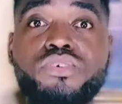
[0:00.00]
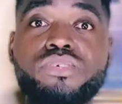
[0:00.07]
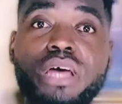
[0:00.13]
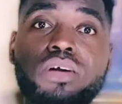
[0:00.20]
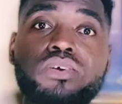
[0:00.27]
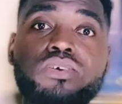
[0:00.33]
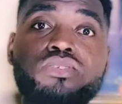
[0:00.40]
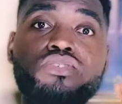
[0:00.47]
are
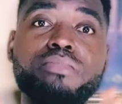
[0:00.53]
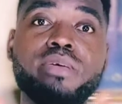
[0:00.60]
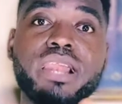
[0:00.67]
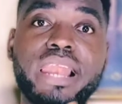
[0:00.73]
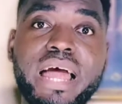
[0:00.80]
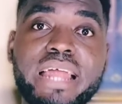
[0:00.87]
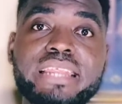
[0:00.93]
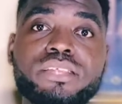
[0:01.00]
going to be
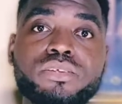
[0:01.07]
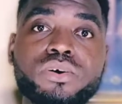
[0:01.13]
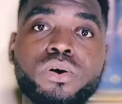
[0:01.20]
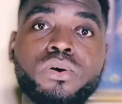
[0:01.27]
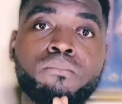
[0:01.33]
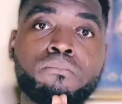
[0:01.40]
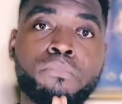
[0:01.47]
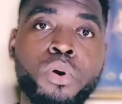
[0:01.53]
landing
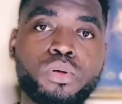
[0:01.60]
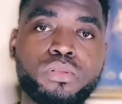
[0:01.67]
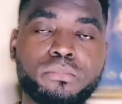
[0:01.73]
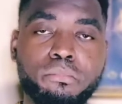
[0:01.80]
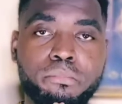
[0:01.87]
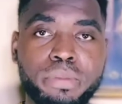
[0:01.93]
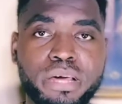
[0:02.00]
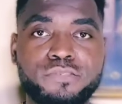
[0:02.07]
on both
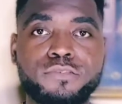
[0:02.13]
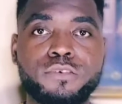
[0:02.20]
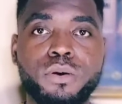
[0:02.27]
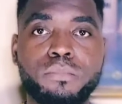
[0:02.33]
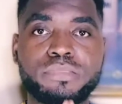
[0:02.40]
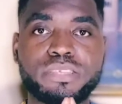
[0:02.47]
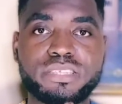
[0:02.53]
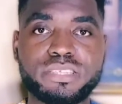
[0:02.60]

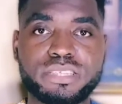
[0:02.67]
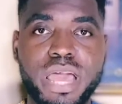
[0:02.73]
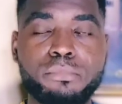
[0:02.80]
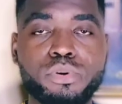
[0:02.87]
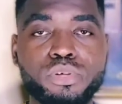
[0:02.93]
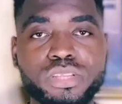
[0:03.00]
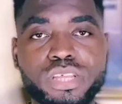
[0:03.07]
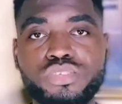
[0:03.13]
platforms
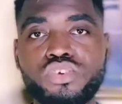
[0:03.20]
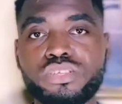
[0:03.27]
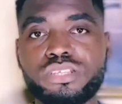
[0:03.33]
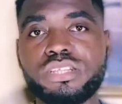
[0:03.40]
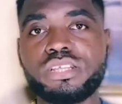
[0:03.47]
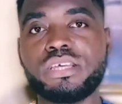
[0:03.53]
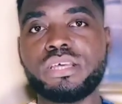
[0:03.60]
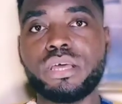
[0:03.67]

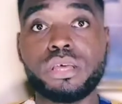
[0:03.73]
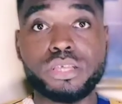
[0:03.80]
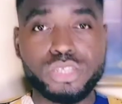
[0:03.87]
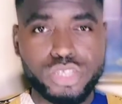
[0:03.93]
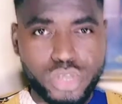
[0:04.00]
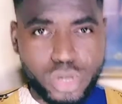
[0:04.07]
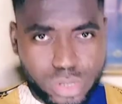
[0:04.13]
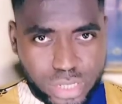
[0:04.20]
simultaneously
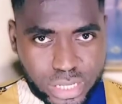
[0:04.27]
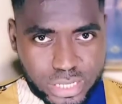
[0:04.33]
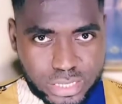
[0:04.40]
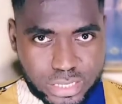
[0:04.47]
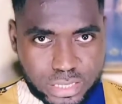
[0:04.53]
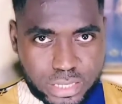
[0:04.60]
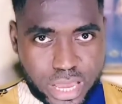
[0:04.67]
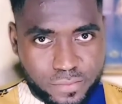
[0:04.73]

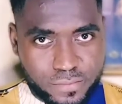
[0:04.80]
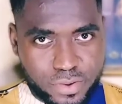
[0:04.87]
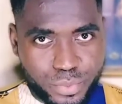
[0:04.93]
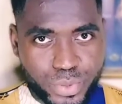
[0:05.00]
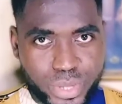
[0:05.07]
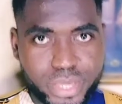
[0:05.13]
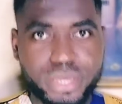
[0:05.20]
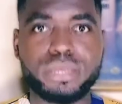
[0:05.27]
Sundays every week.